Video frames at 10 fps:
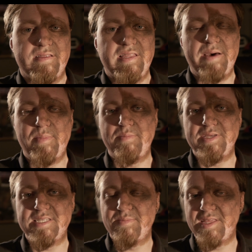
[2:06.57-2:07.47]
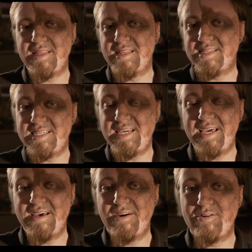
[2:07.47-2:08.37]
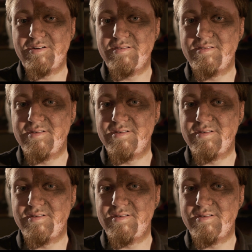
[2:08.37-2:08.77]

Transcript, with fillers: That might be something that the 800